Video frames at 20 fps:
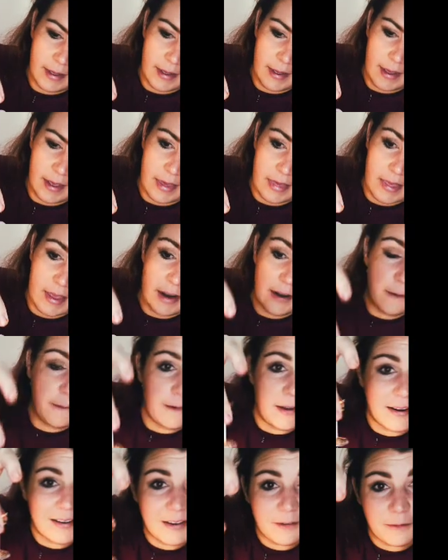and then
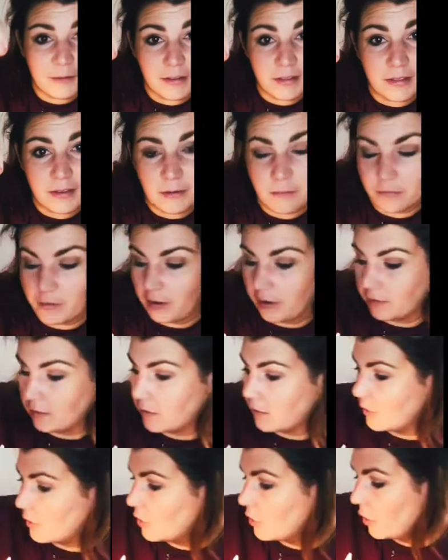effectively leave that
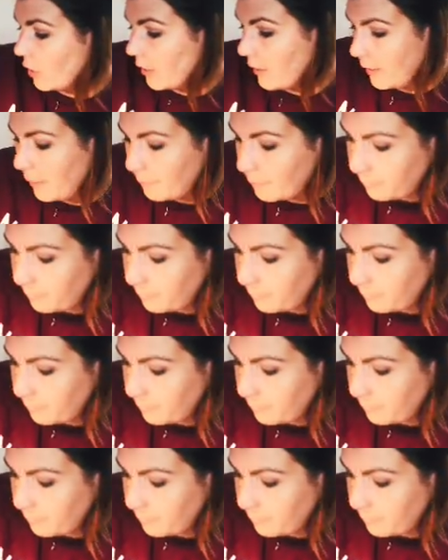to dry.